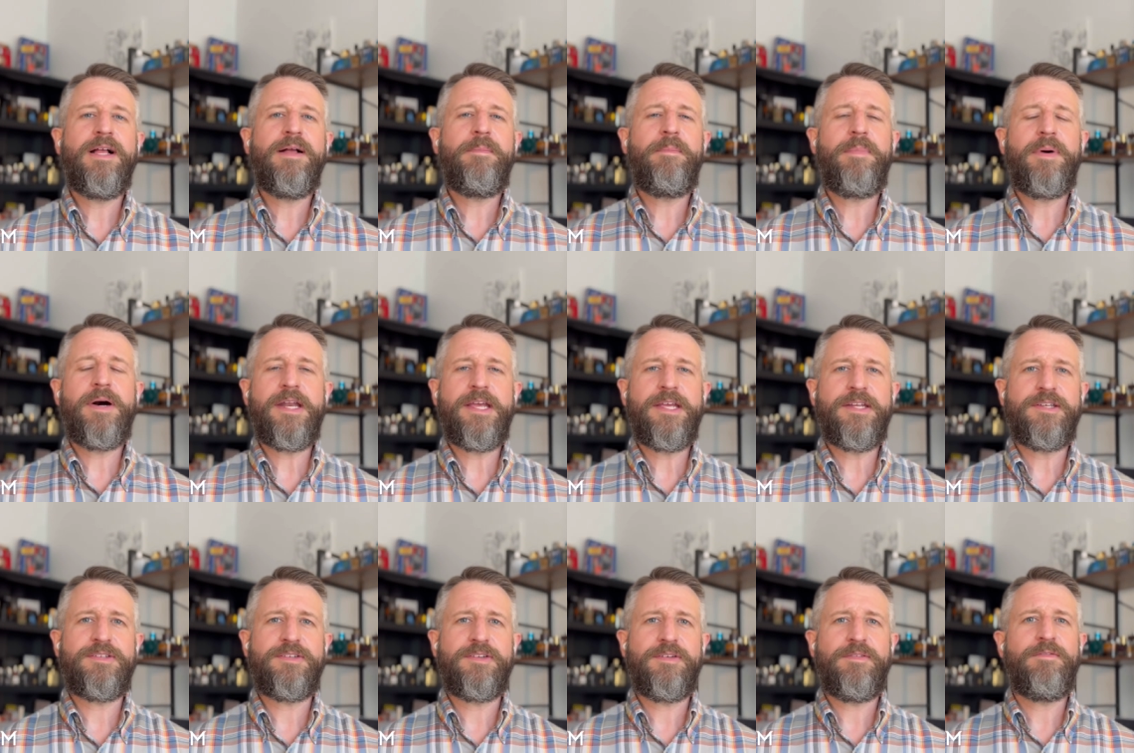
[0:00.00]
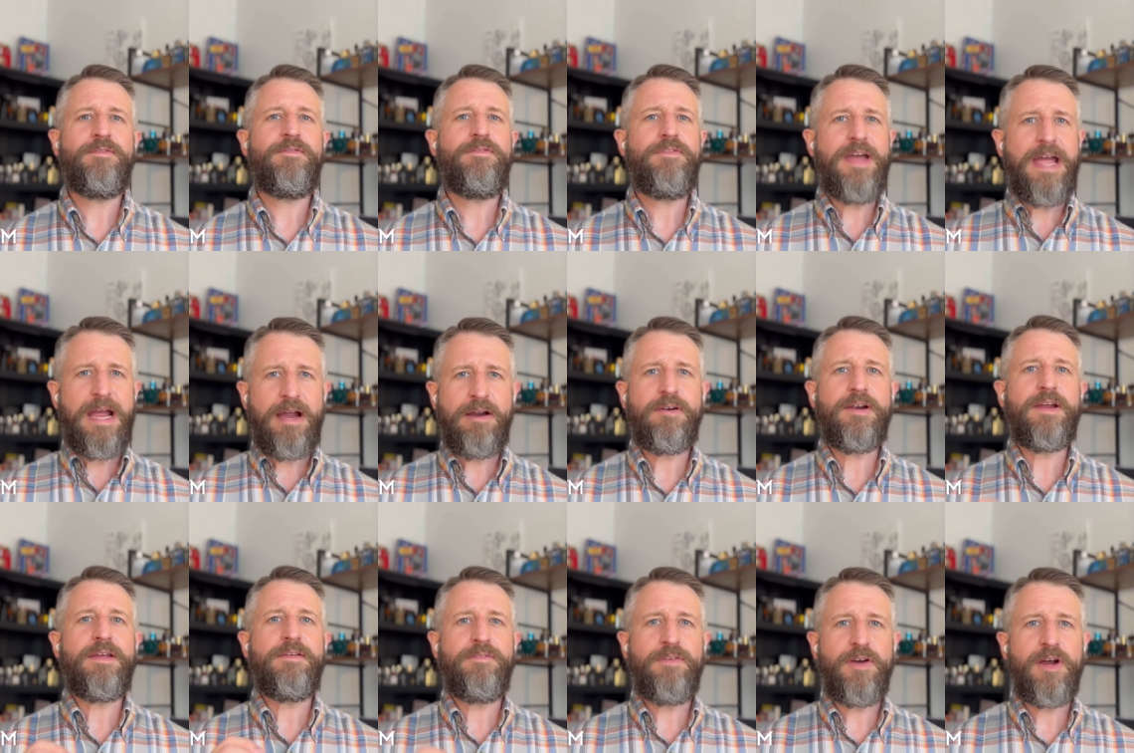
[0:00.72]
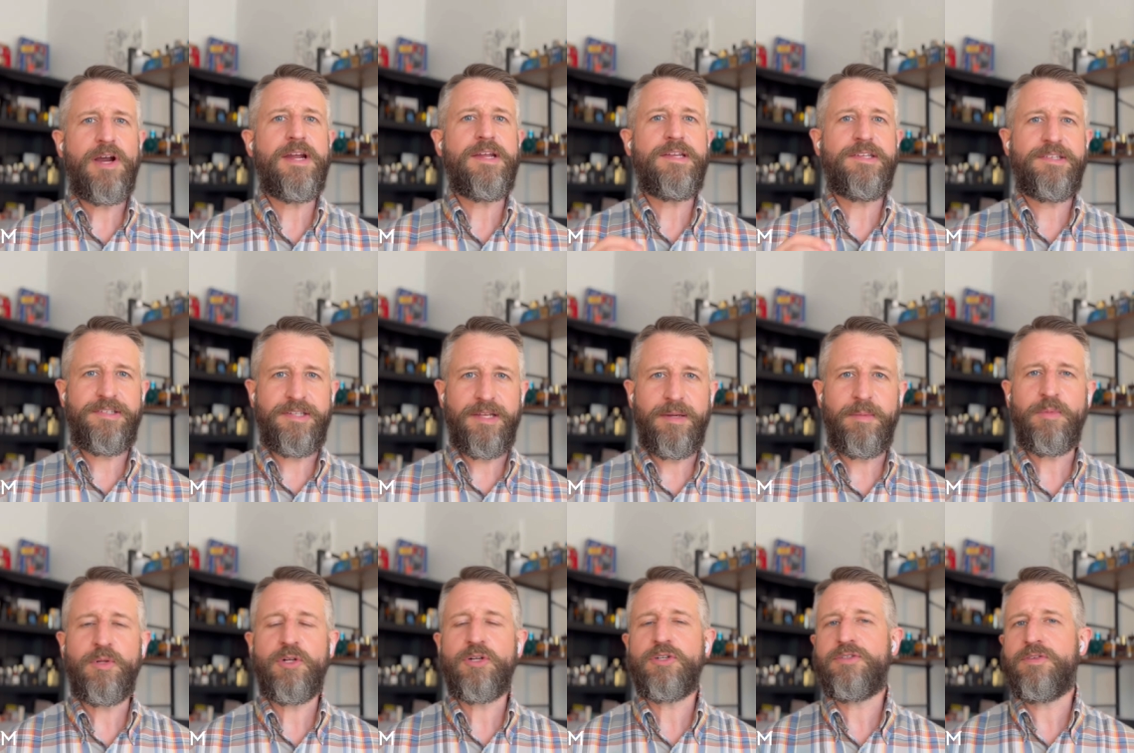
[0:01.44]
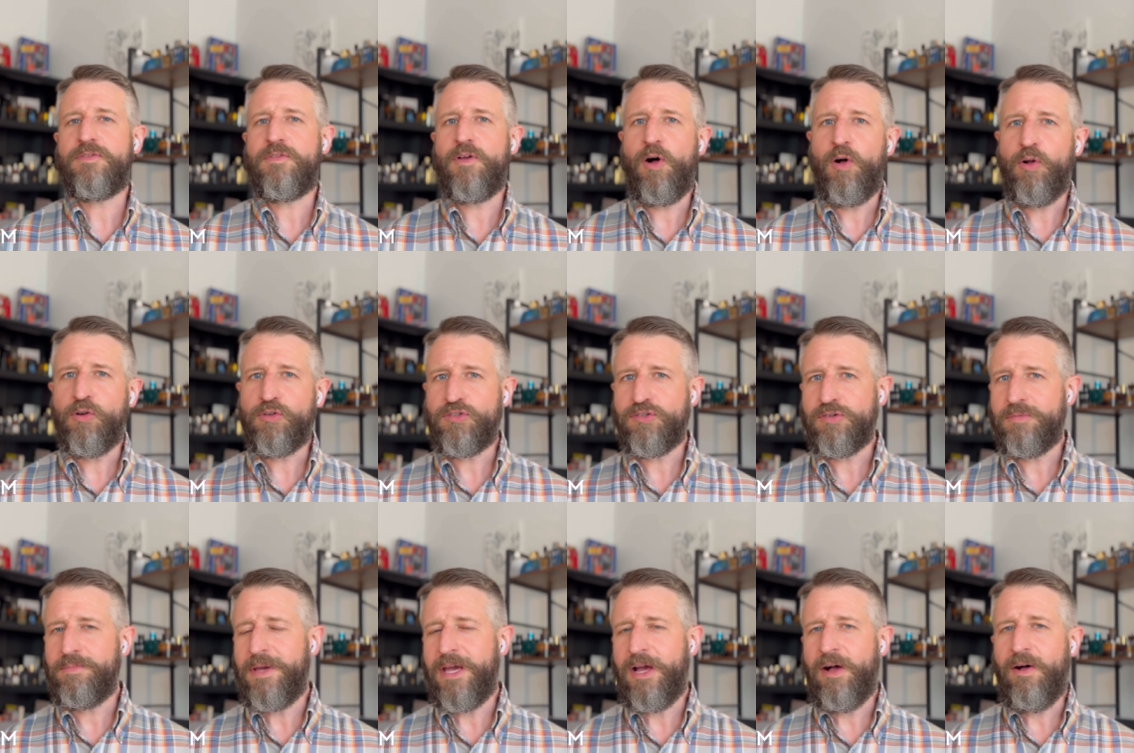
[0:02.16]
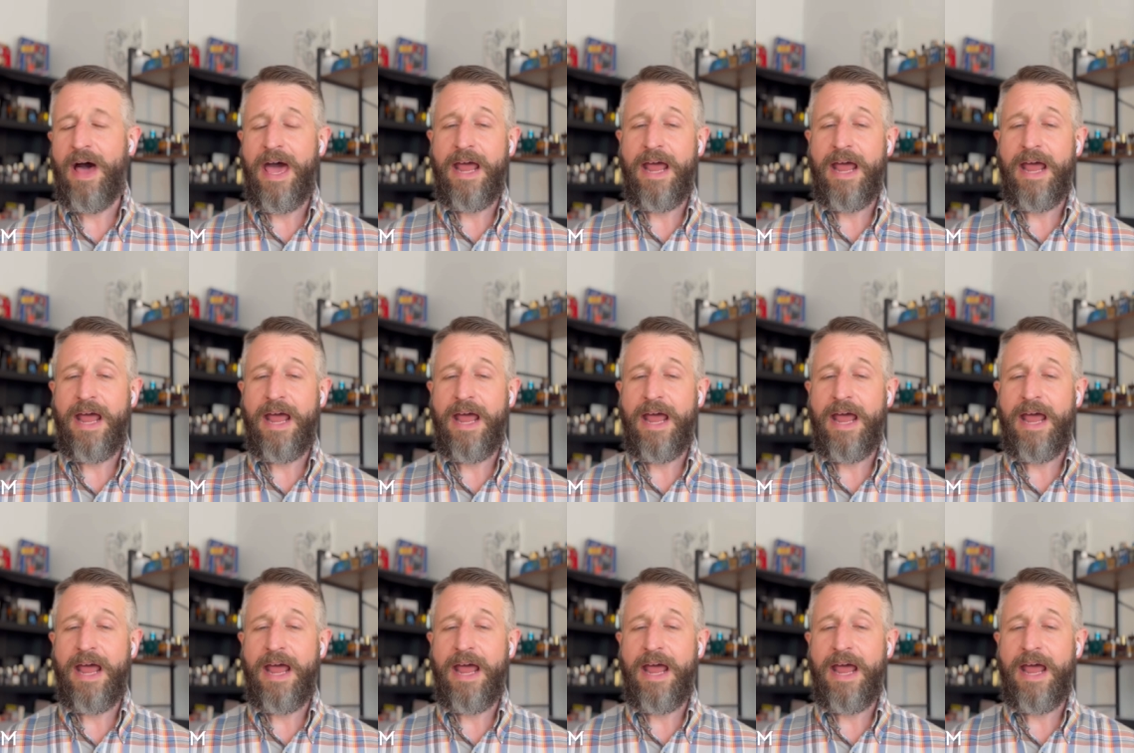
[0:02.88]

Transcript: but it's very, very similar to the Ultra Male.